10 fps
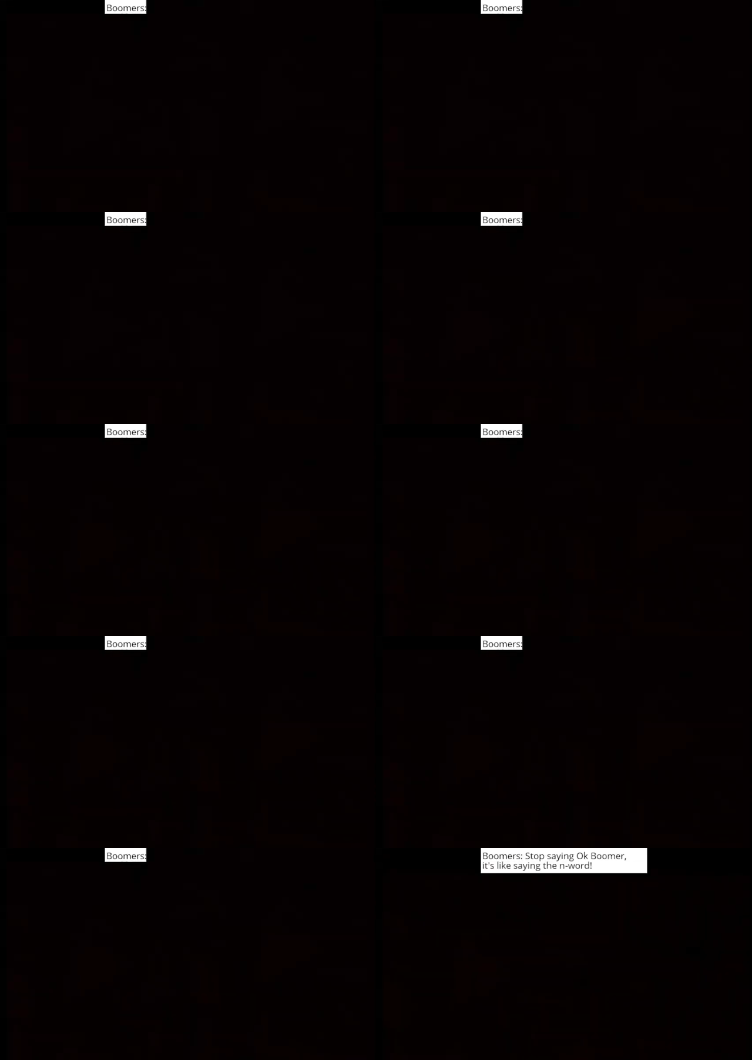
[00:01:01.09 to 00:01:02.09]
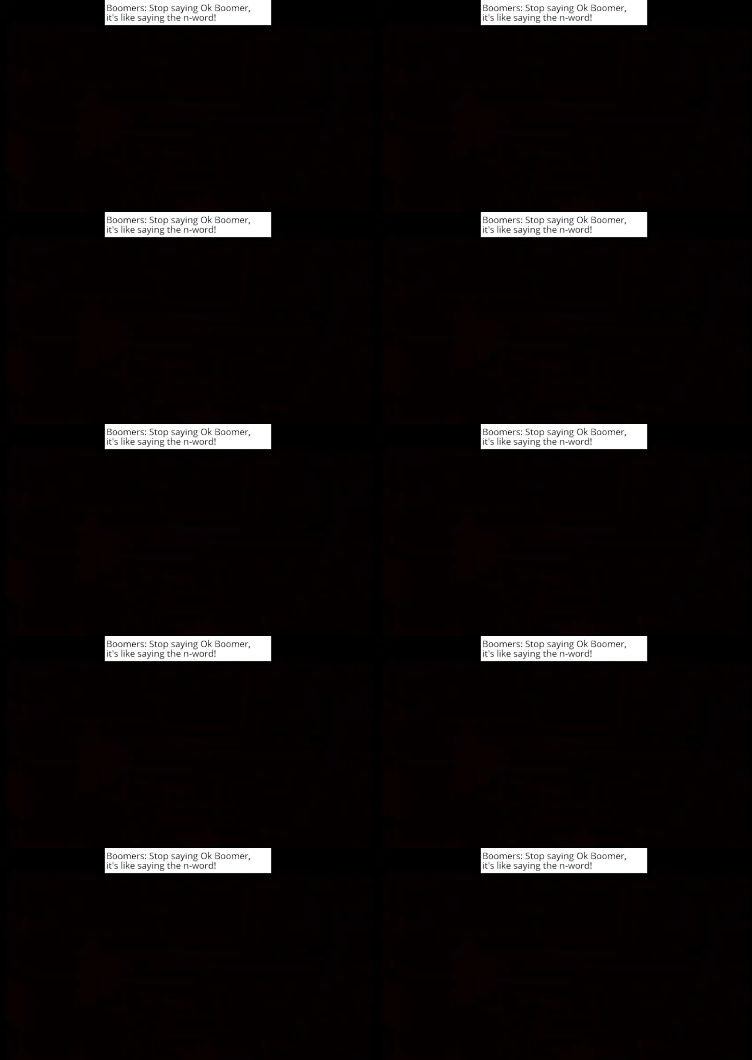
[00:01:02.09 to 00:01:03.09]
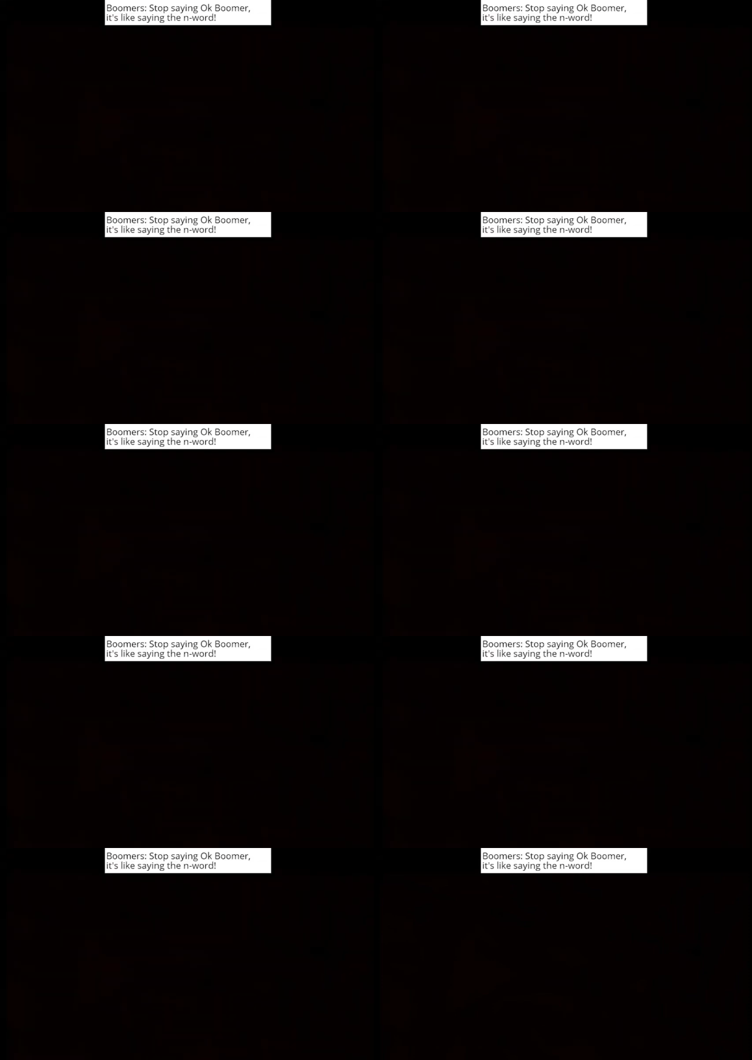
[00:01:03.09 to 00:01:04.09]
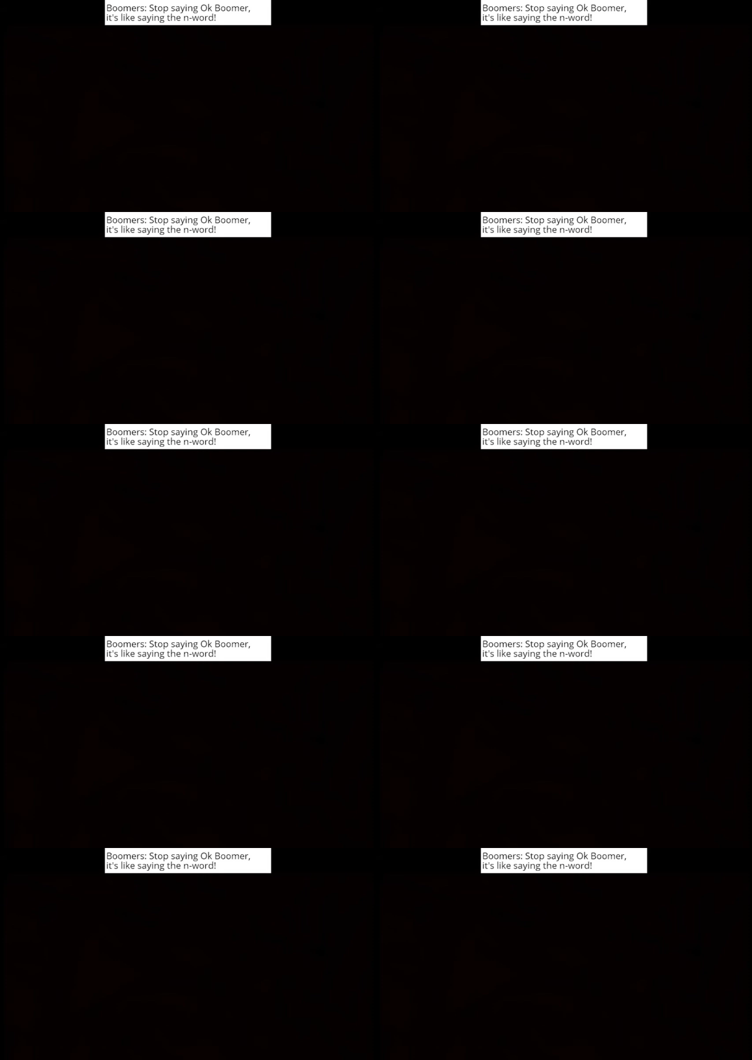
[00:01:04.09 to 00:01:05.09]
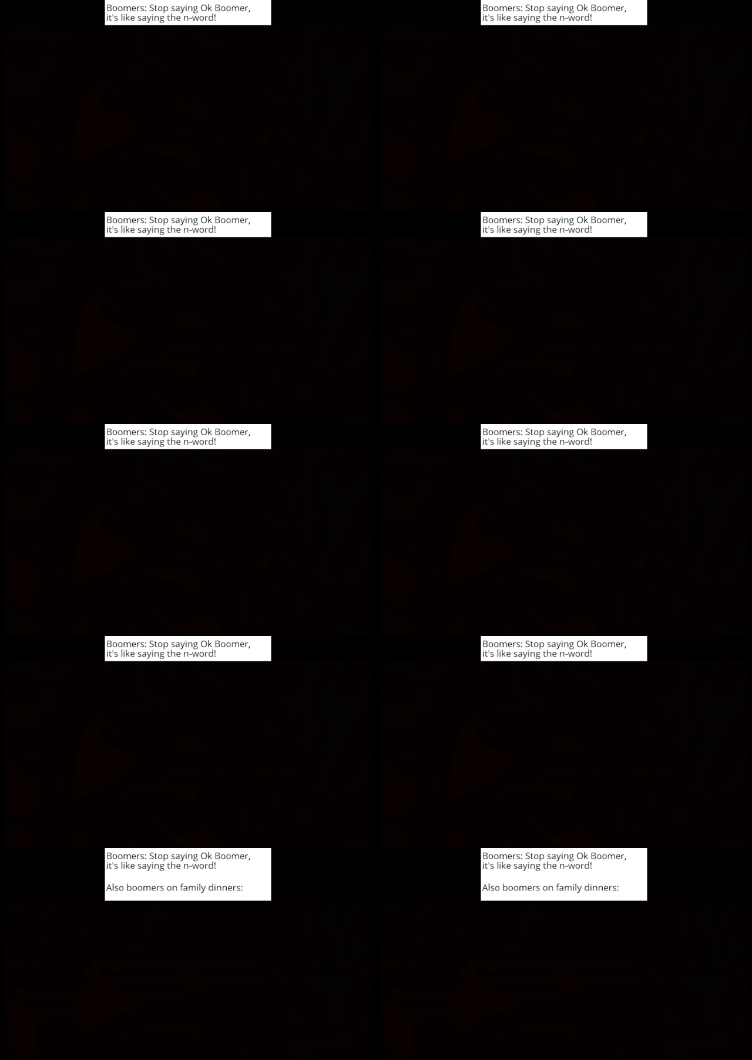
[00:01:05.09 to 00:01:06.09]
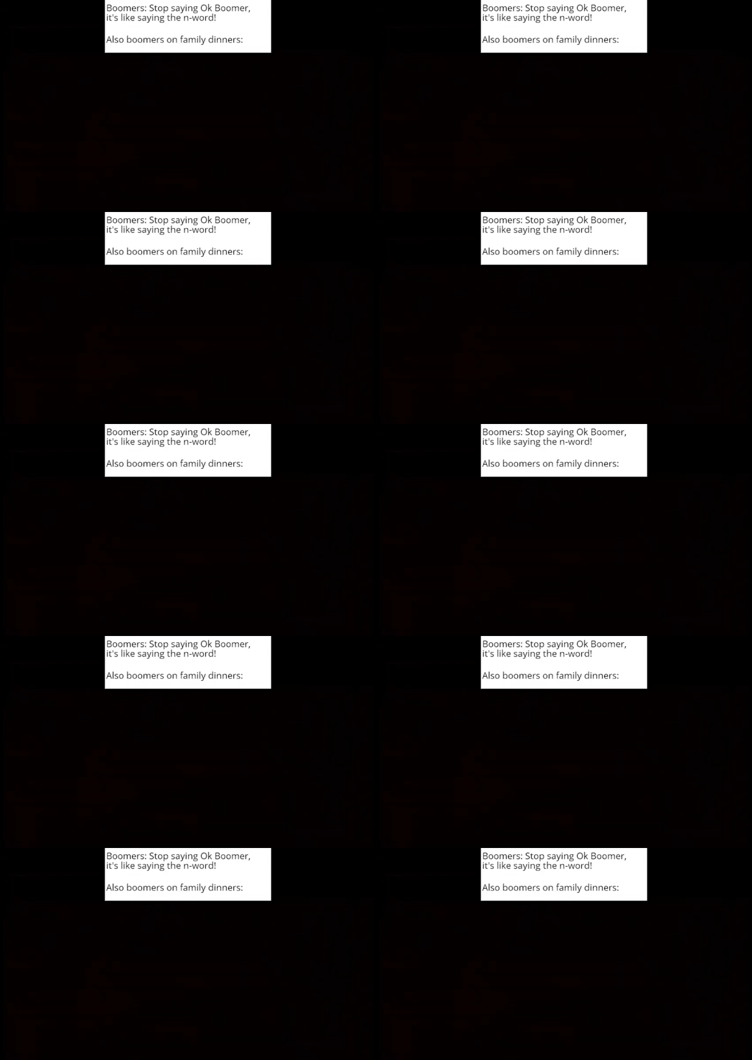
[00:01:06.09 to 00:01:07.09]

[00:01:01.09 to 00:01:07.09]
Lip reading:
Nobody's mouth can be seen.